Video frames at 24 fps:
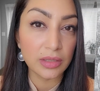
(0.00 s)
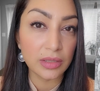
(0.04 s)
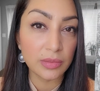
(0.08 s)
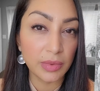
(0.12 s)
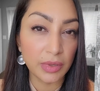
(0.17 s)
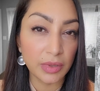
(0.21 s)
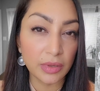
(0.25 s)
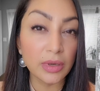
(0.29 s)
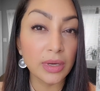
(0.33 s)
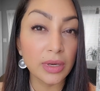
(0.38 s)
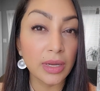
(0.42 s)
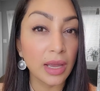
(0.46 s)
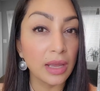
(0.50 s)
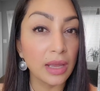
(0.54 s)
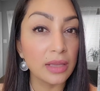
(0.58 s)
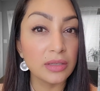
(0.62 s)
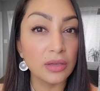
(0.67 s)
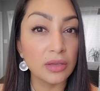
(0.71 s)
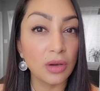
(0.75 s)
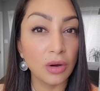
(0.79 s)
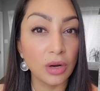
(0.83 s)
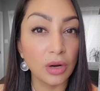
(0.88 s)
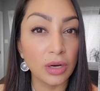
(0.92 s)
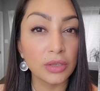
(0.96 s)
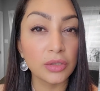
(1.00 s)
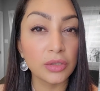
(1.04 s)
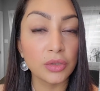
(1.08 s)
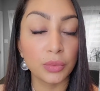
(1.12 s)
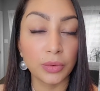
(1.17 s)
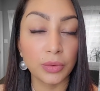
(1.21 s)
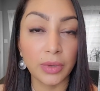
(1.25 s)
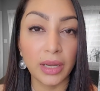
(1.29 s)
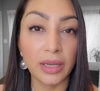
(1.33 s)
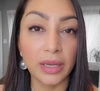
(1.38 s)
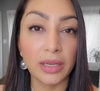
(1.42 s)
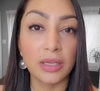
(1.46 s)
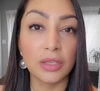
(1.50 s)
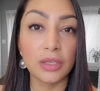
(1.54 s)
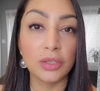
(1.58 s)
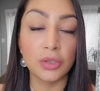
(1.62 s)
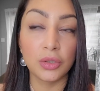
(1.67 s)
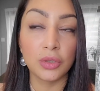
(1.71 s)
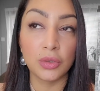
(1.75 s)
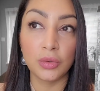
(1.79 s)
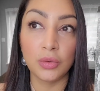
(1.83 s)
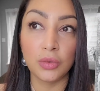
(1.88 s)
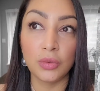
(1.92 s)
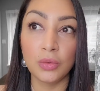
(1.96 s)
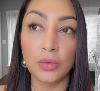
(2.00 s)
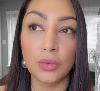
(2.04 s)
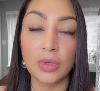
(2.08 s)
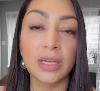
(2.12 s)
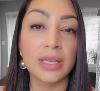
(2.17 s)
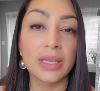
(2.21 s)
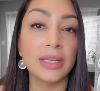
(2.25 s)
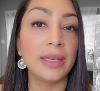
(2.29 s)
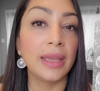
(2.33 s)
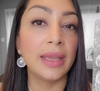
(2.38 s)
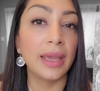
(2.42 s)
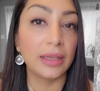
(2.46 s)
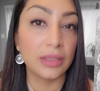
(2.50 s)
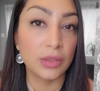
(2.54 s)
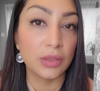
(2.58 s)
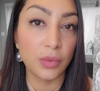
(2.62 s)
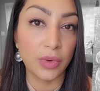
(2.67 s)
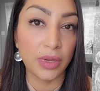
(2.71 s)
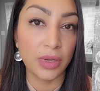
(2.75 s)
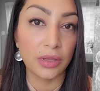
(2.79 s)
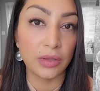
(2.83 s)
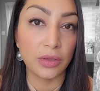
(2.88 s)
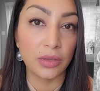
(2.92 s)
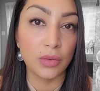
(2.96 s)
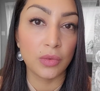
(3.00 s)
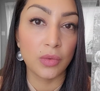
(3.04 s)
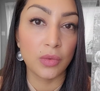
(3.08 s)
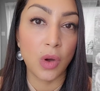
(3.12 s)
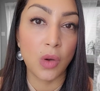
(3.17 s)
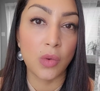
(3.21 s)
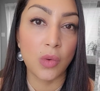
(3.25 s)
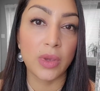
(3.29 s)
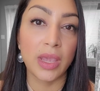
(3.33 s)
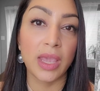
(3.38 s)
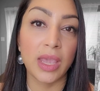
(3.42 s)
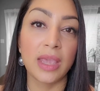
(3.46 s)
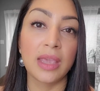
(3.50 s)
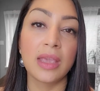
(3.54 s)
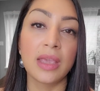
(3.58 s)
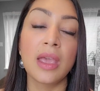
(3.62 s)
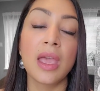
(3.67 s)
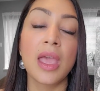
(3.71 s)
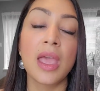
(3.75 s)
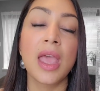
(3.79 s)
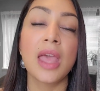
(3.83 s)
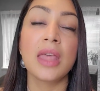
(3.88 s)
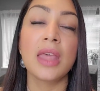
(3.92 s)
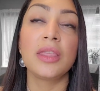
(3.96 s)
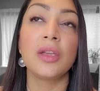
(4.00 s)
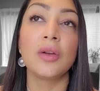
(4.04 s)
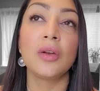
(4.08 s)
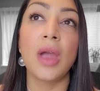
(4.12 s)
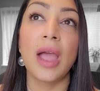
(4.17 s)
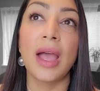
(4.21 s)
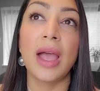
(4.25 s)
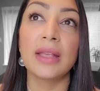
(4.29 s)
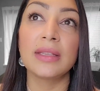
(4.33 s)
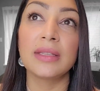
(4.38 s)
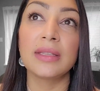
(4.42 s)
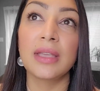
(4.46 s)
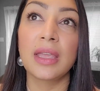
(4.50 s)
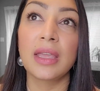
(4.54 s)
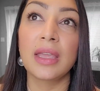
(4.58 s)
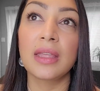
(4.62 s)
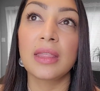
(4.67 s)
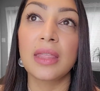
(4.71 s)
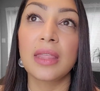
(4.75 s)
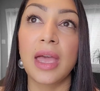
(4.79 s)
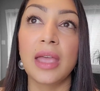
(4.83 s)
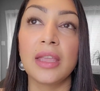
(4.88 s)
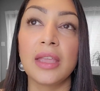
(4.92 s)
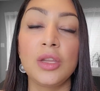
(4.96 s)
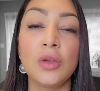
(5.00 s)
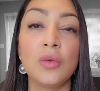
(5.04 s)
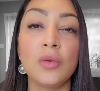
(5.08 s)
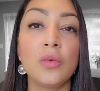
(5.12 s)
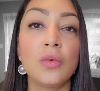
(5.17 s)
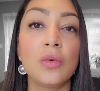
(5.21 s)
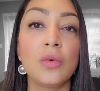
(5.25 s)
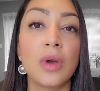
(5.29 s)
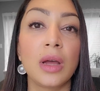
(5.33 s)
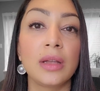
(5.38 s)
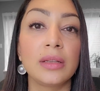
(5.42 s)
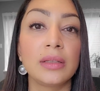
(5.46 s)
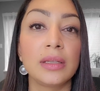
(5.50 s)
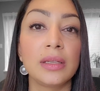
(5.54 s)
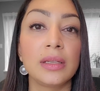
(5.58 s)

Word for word: Spirit guides are trying to connect with you, okay? They're asking that you